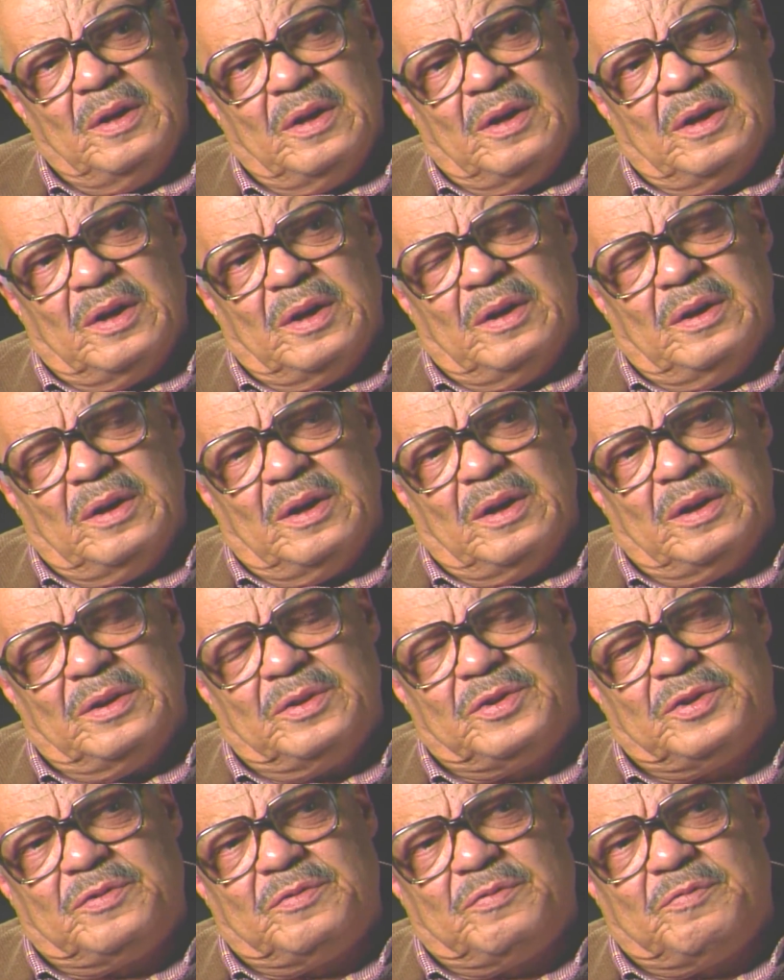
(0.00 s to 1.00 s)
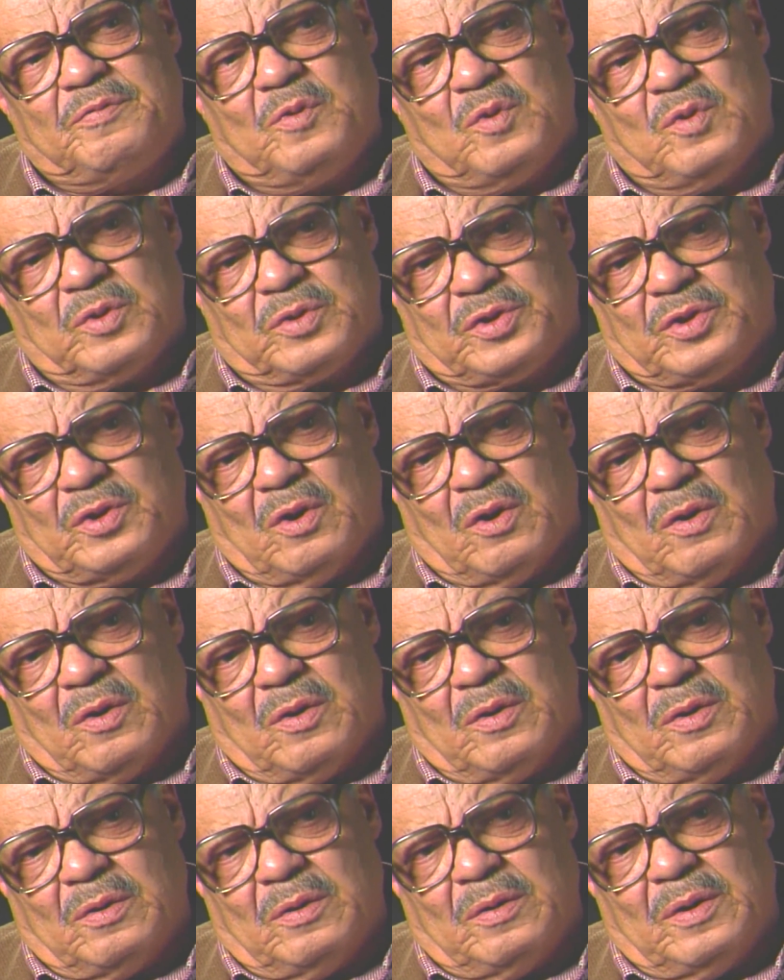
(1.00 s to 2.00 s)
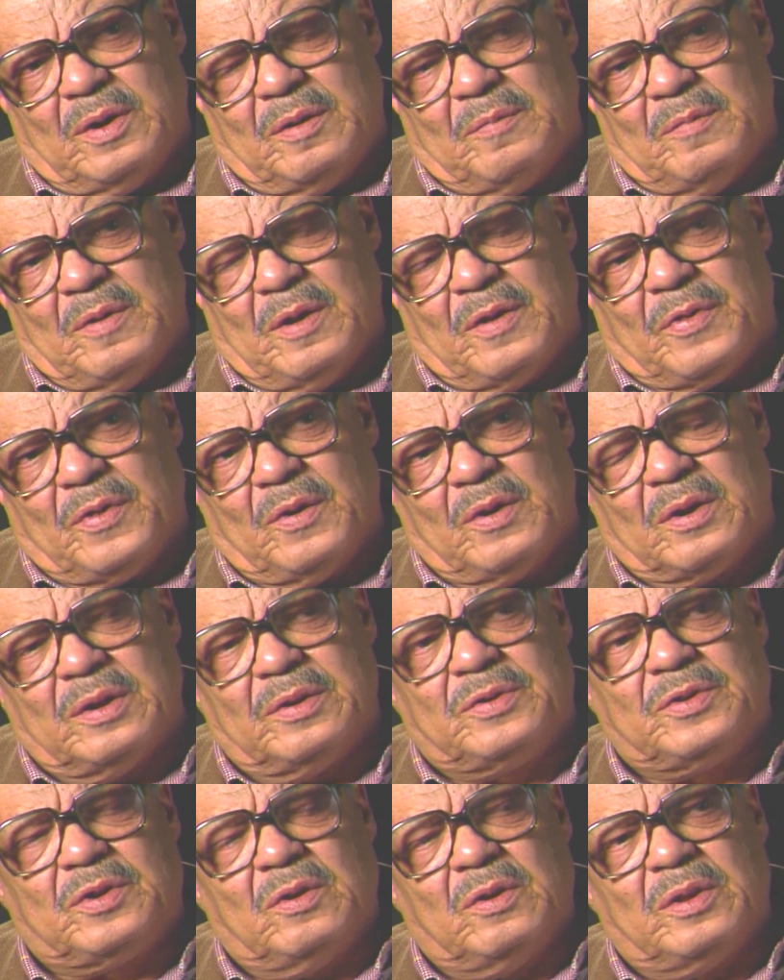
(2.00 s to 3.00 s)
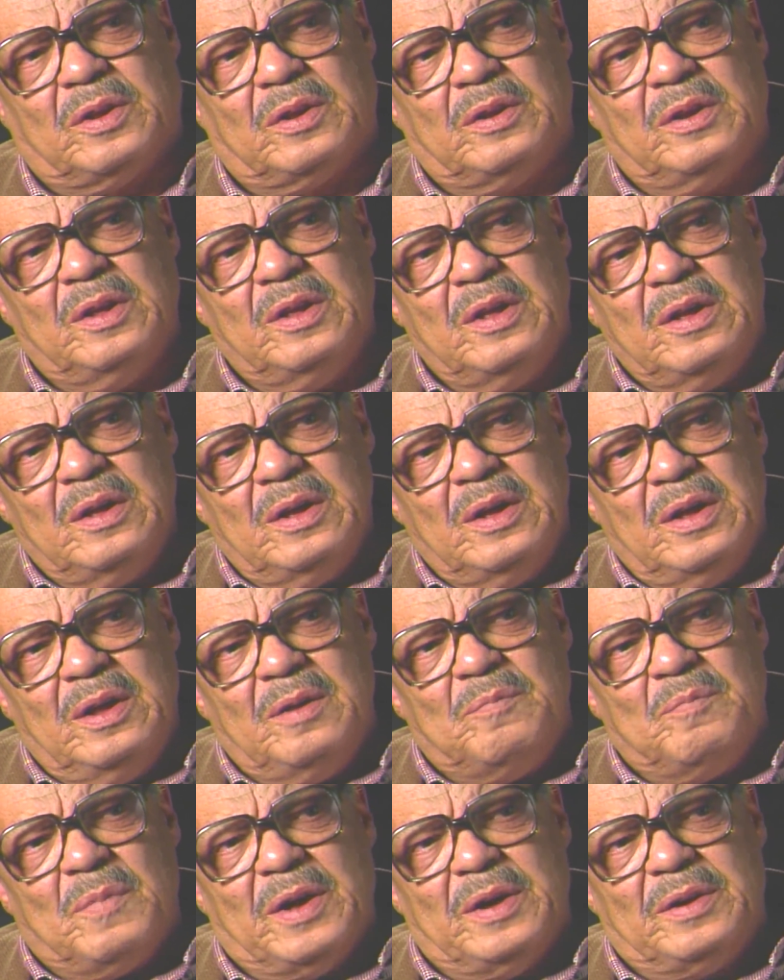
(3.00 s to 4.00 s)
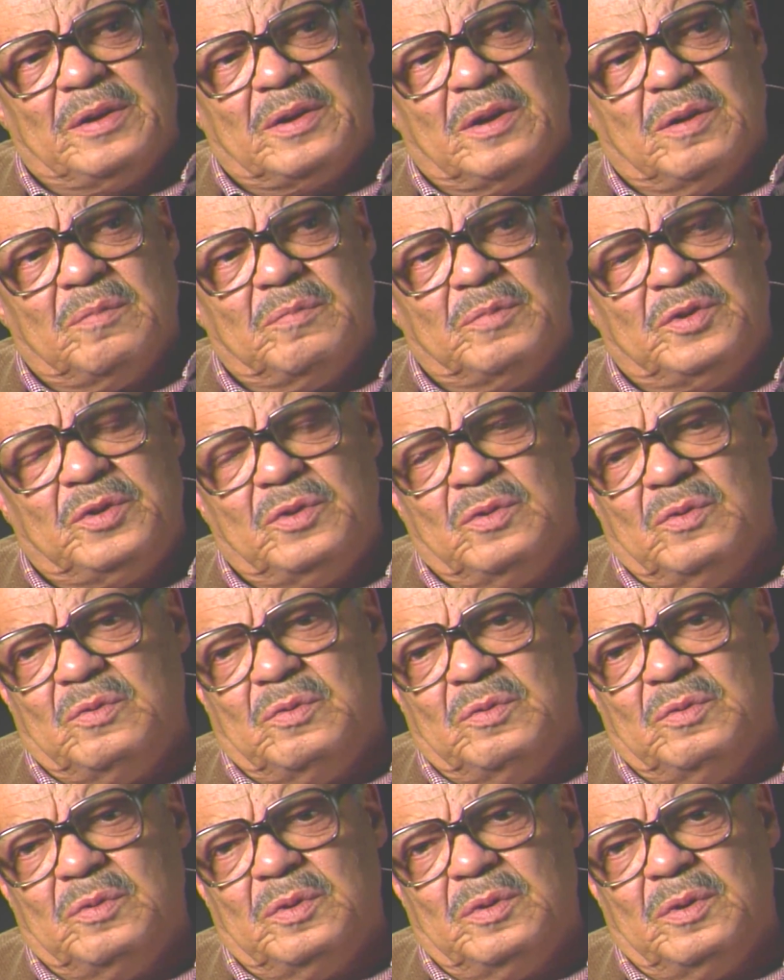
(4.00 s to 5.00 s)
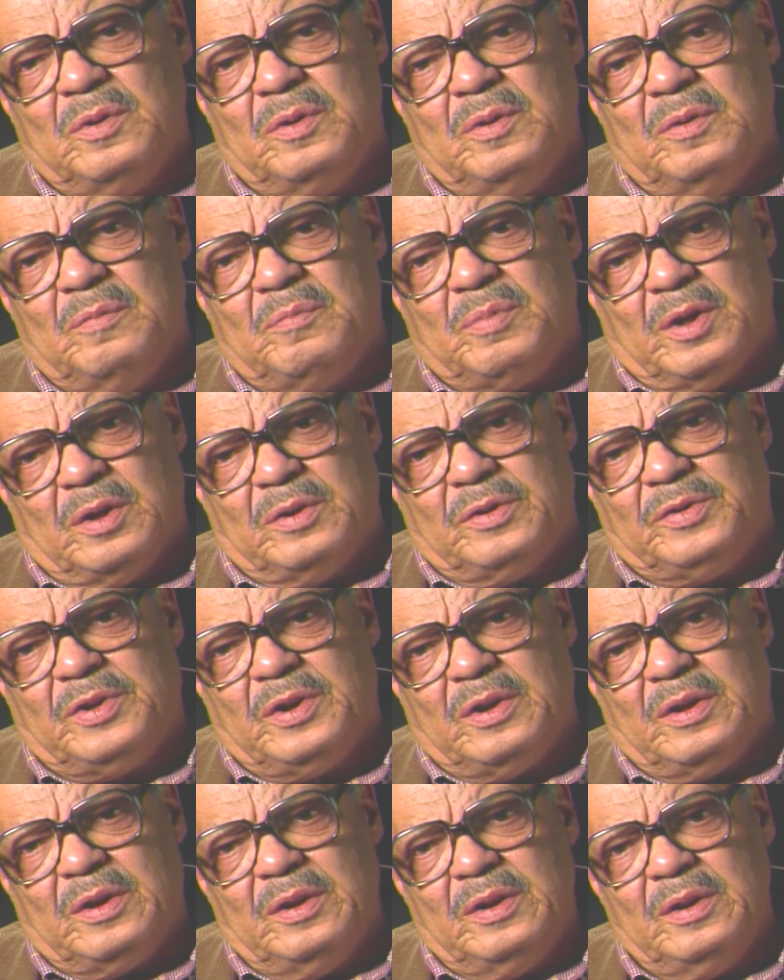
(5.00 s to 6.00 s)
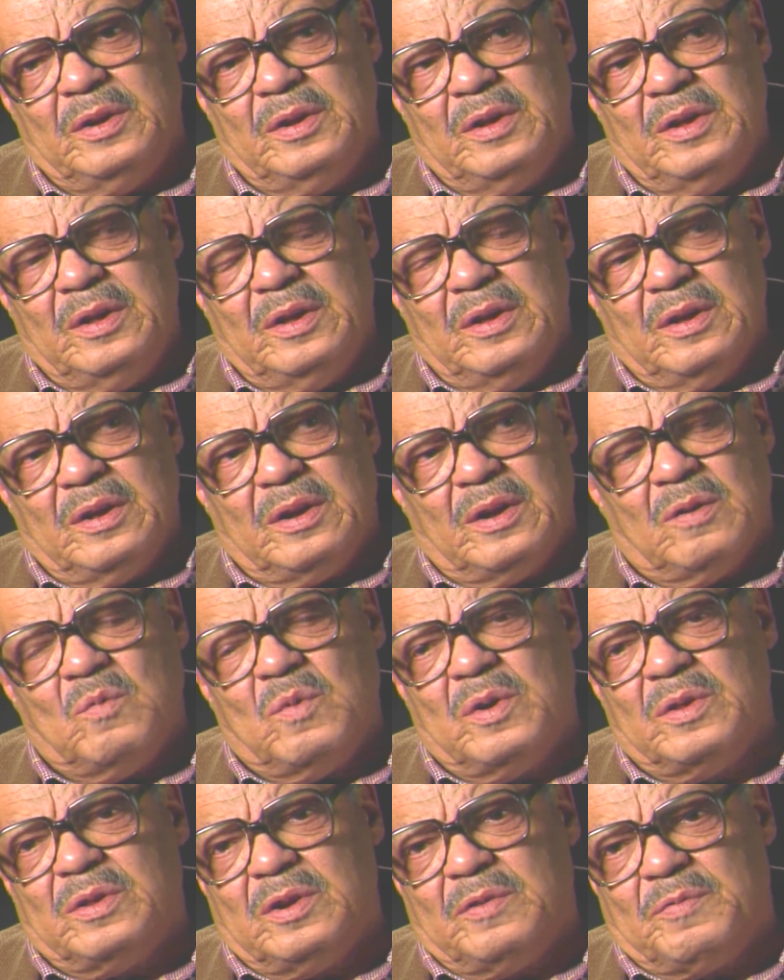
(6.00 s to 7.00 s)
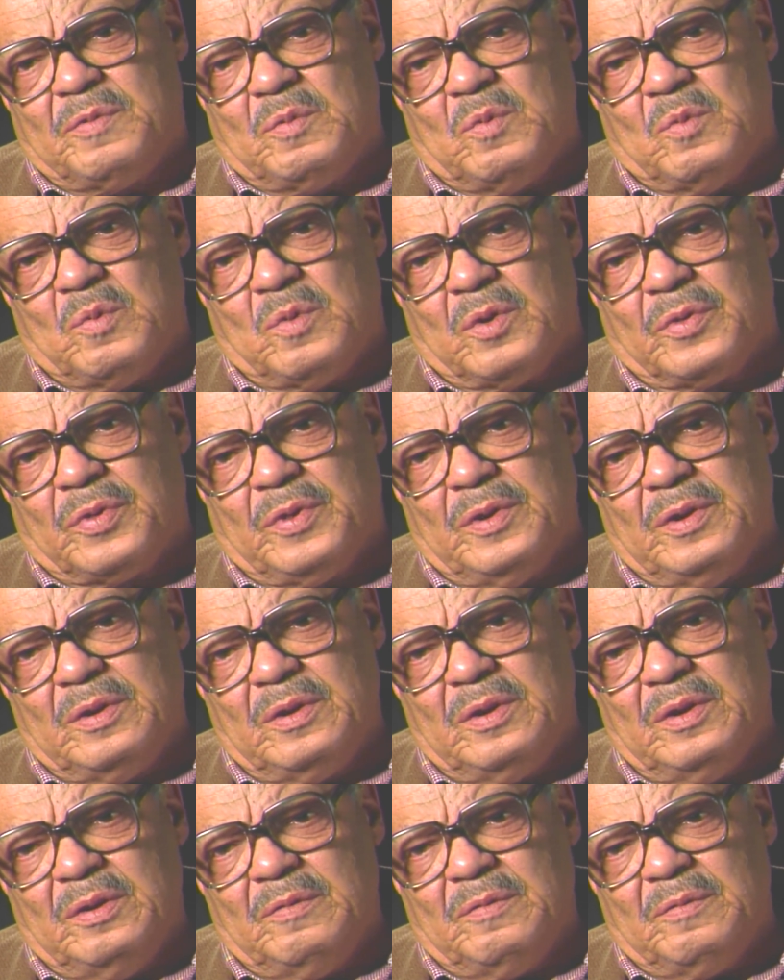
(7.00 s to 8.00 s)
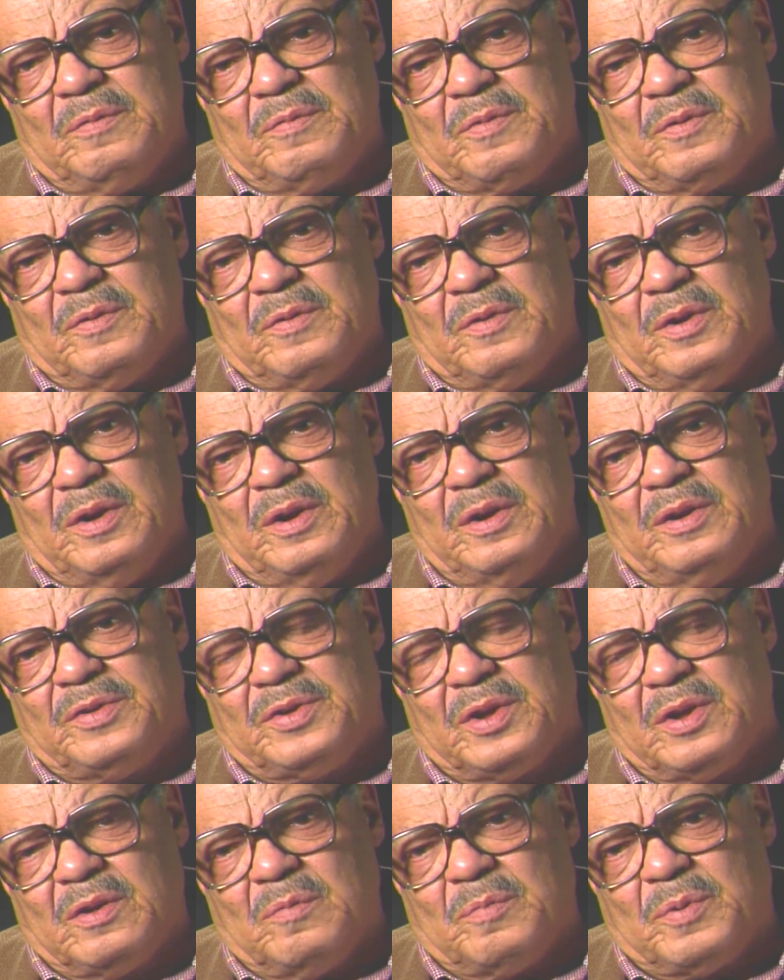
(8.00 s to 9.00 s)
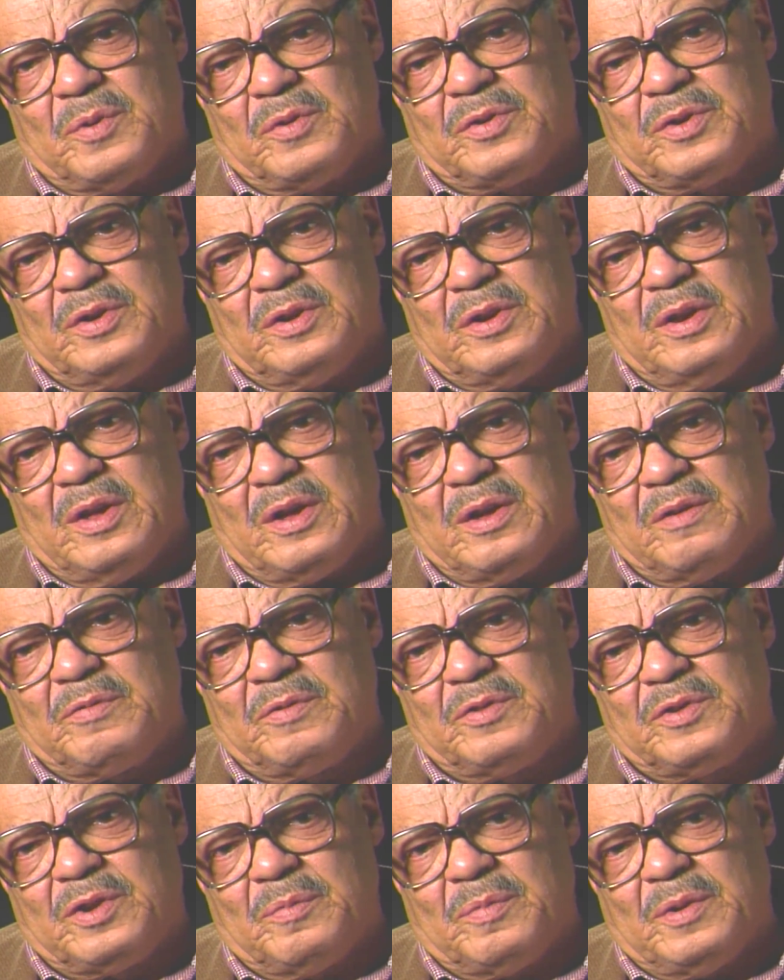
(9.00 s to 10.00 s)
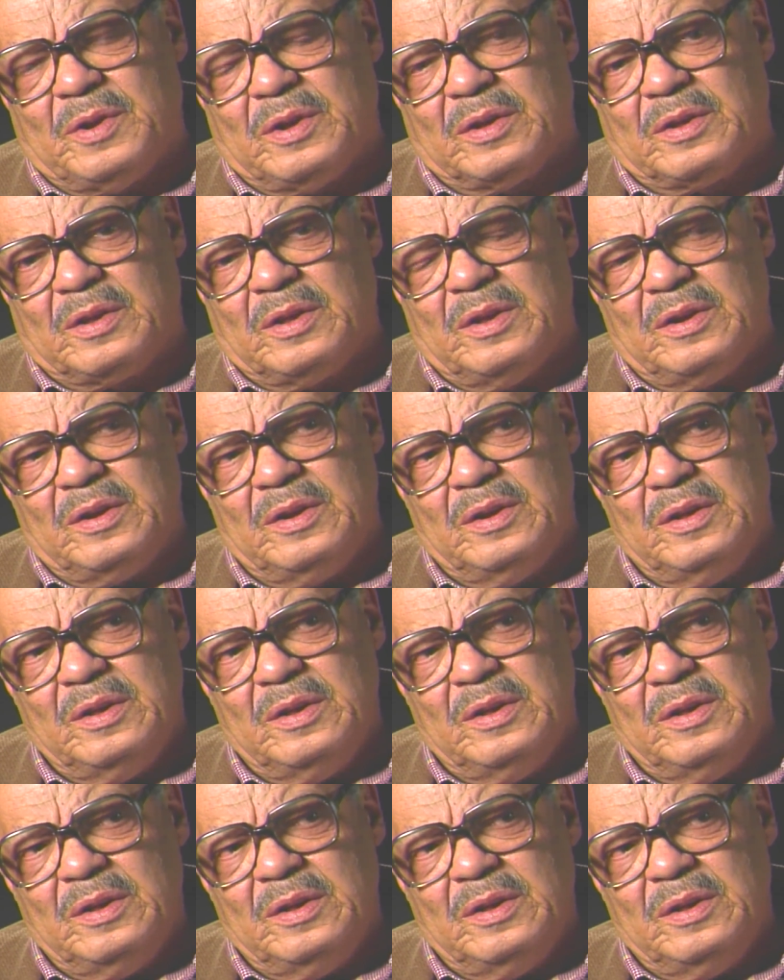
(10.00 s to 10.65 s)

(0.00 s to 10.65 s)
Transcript: I thought I saw that it might come to bloodshed, and I wondered if it were worth it for any single person to die for something like that.